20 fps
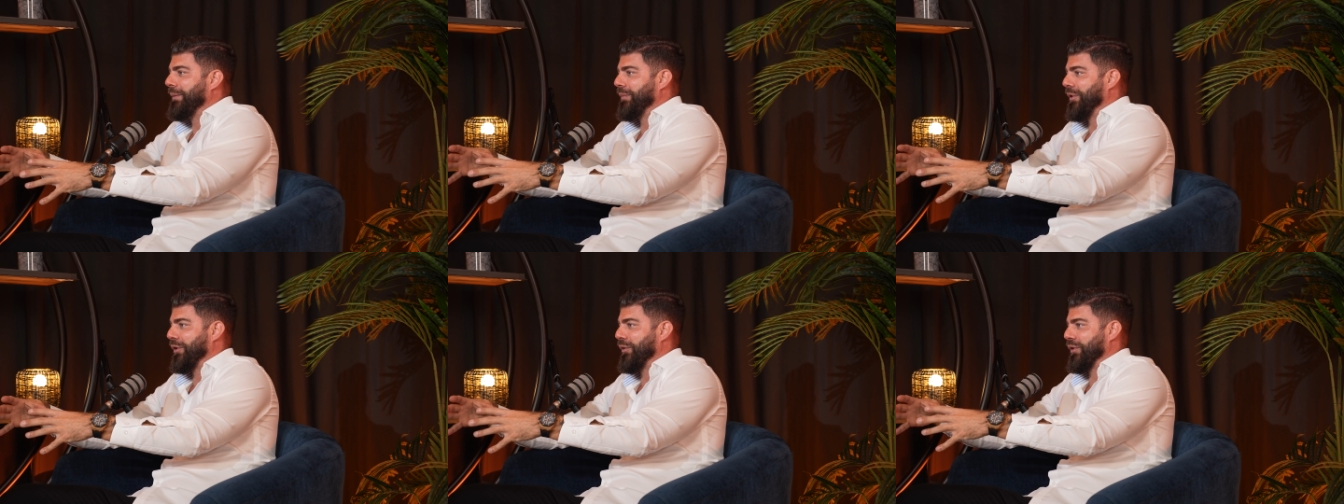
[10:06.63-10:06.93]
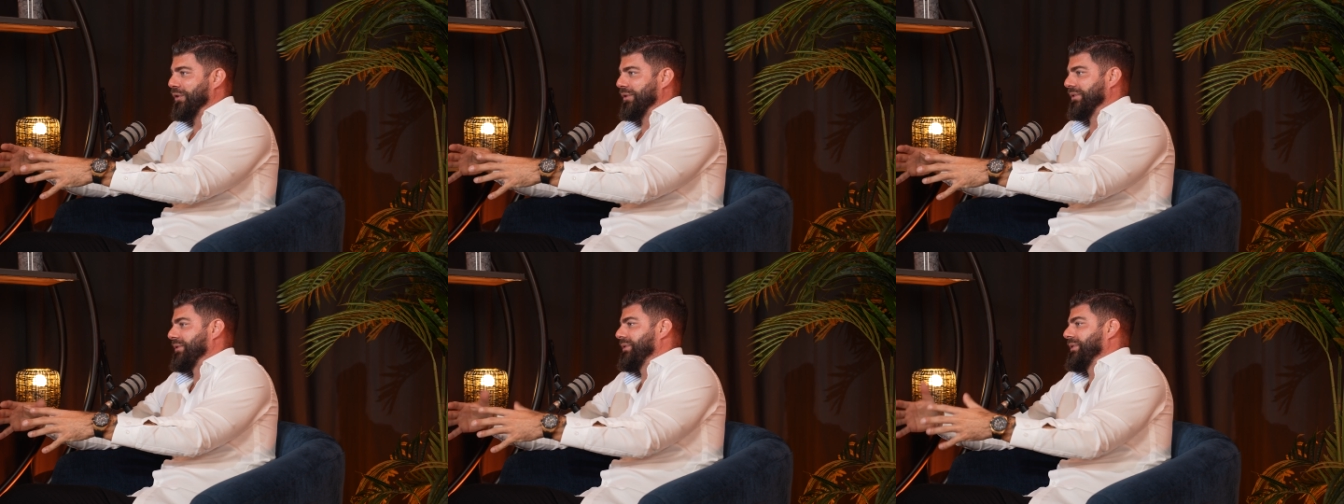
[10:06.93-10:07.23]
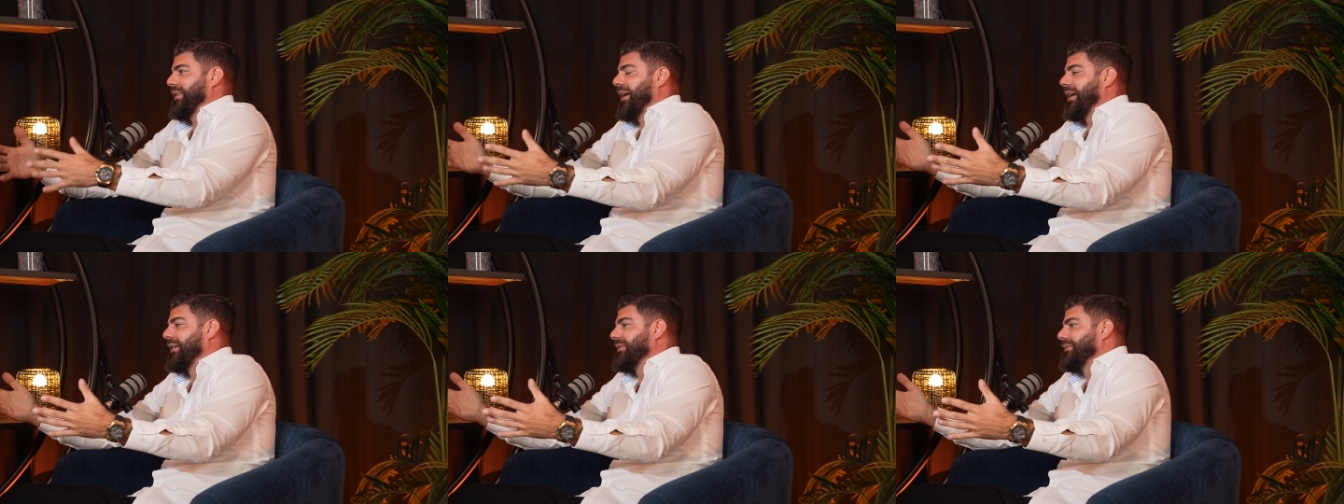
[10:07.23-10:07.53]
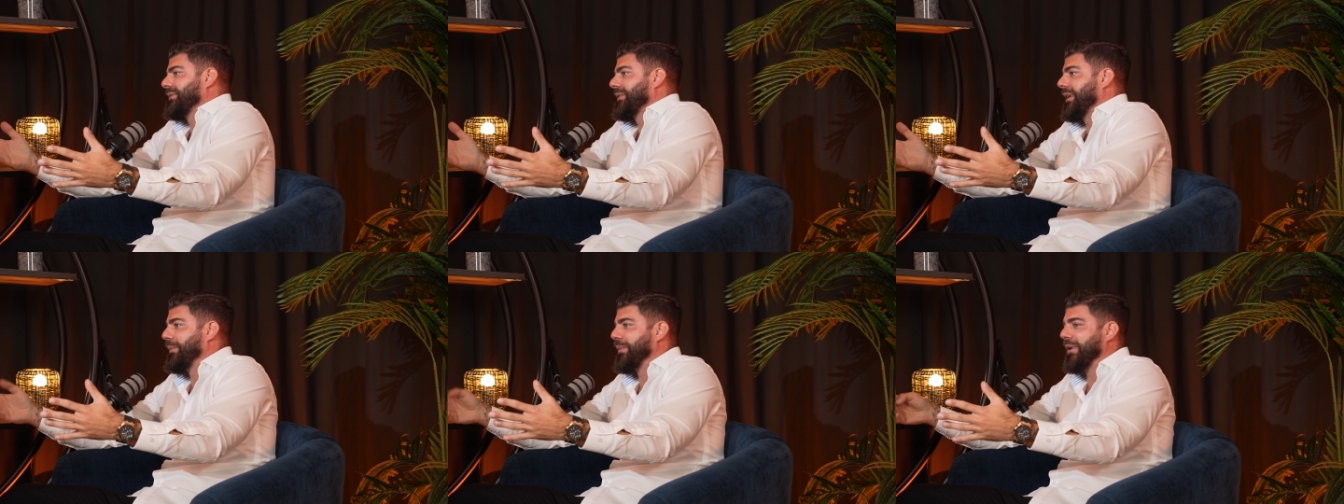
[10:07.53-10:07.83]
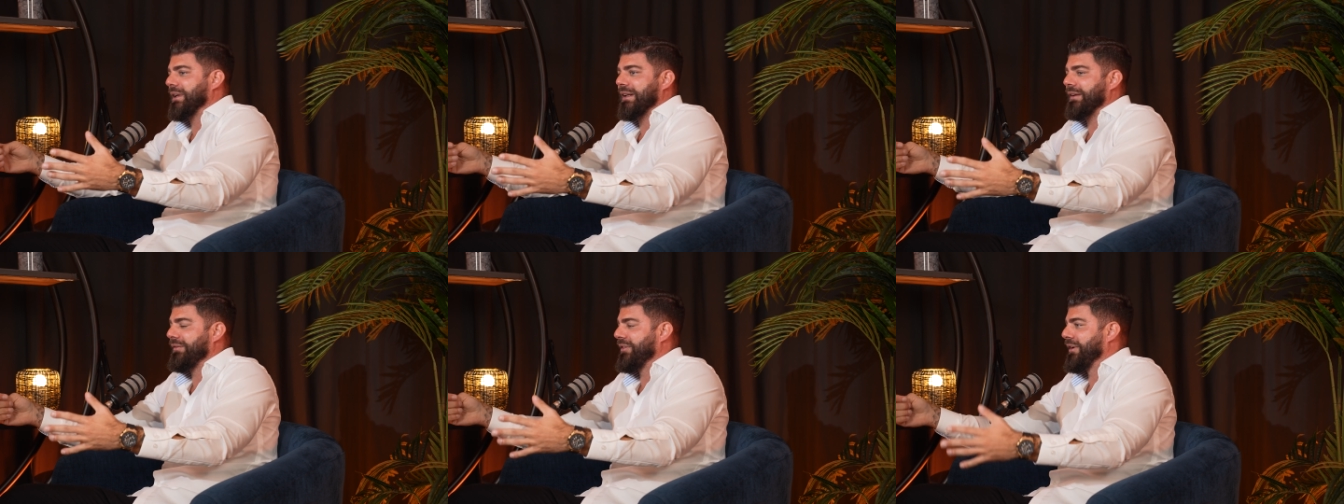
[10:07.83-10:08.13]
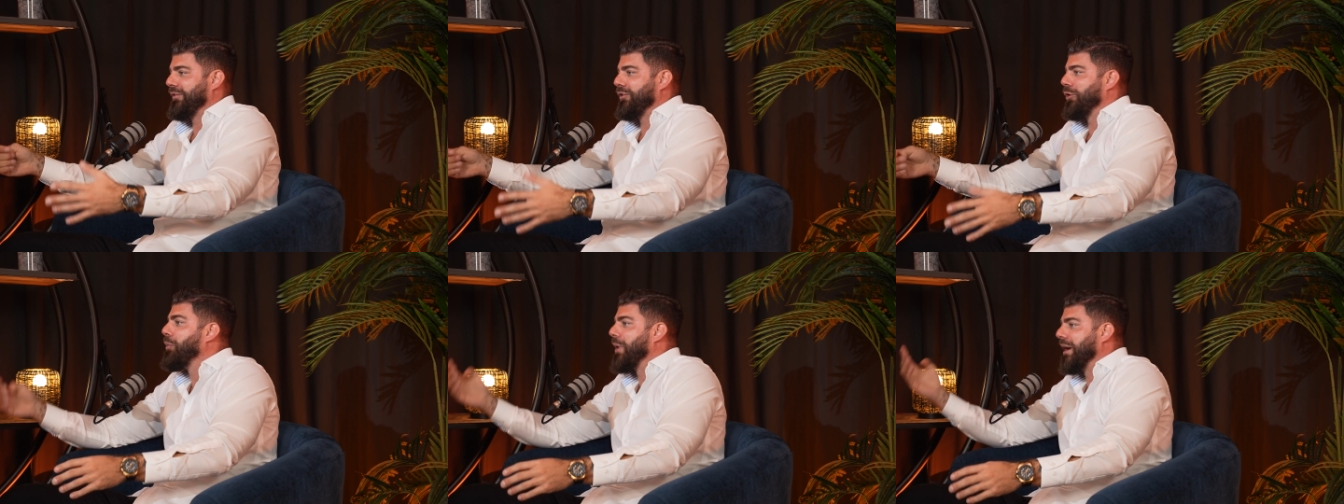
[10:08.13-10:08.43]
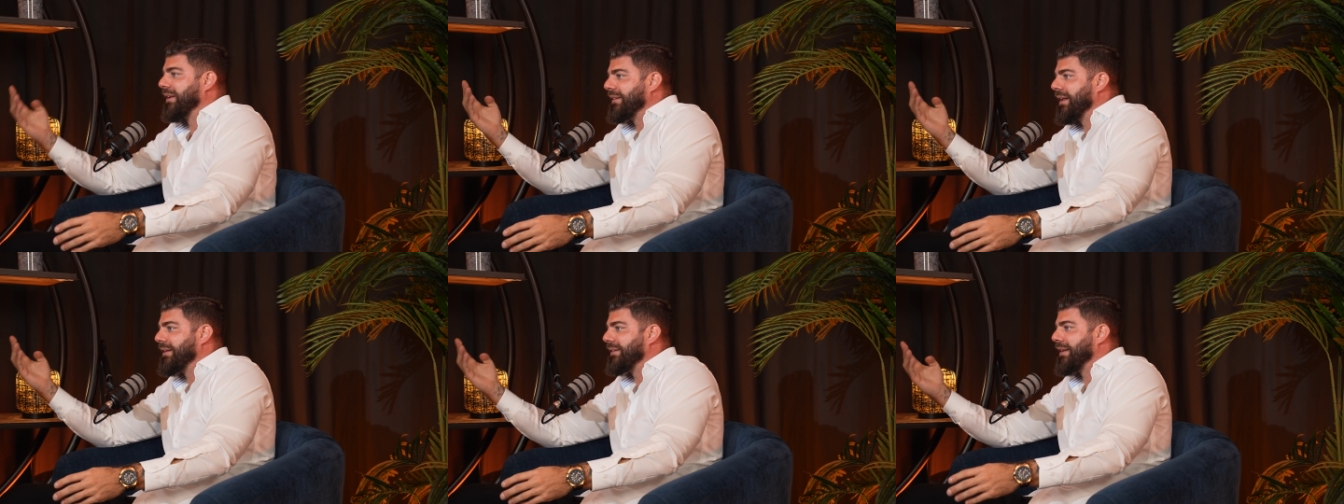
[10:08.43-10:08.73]
Because, yeah, I mean, if you
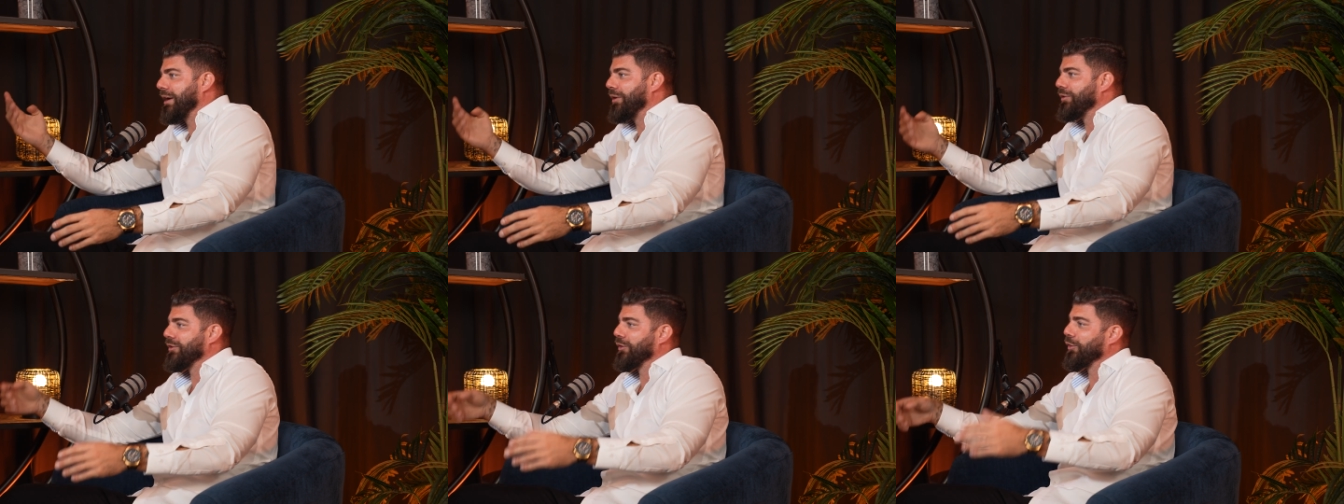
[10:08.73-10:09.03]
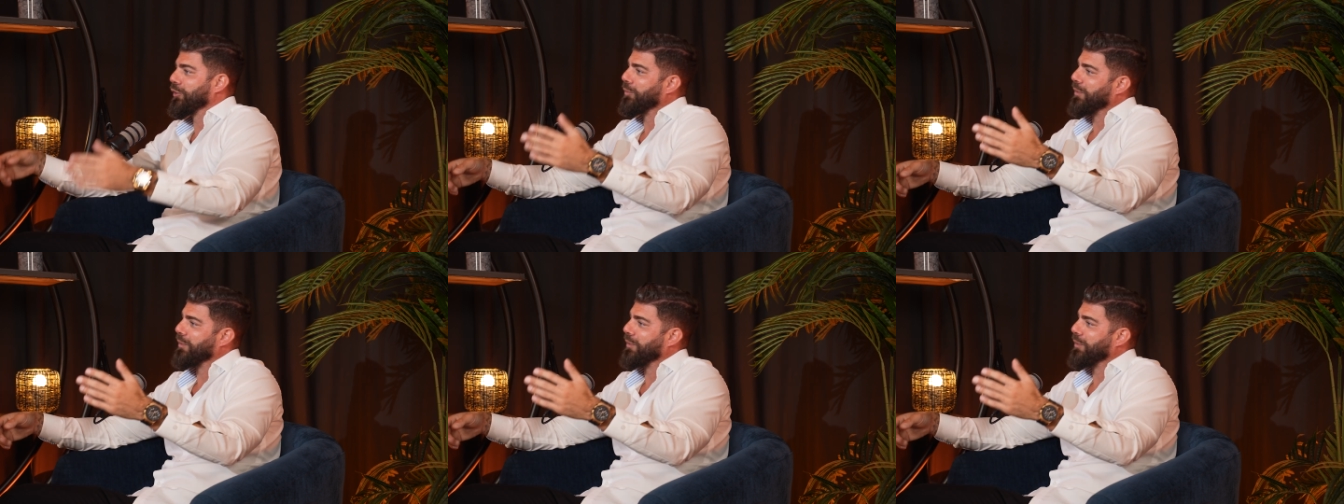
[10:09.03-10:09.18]
buy 10,000